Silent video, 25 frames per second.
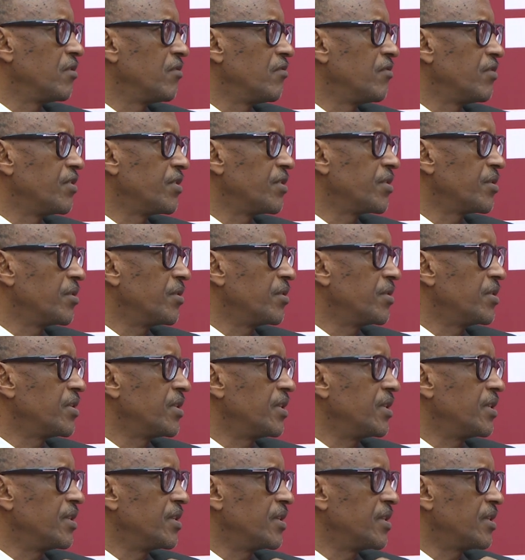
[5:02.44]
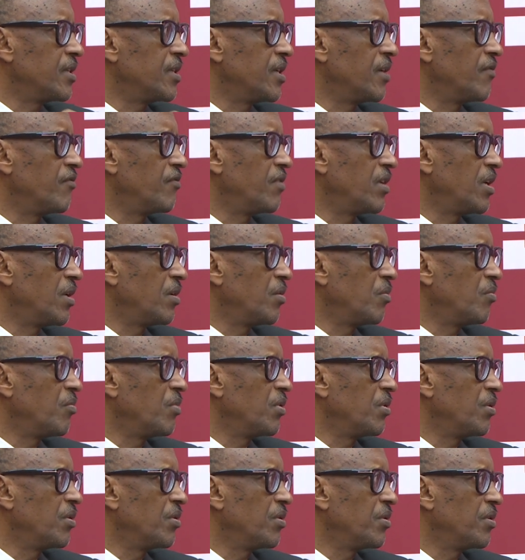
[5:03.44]
of resources
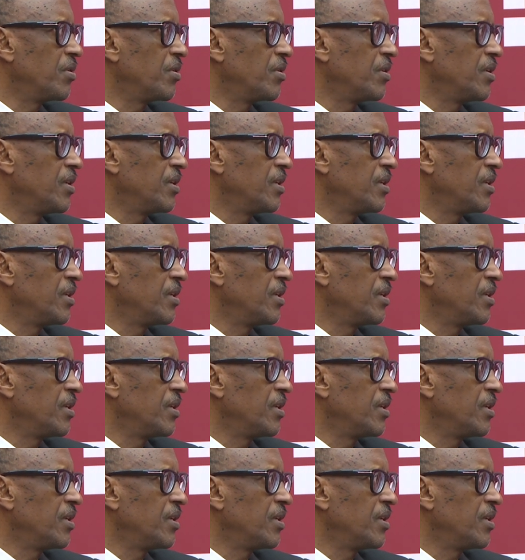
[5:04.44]
available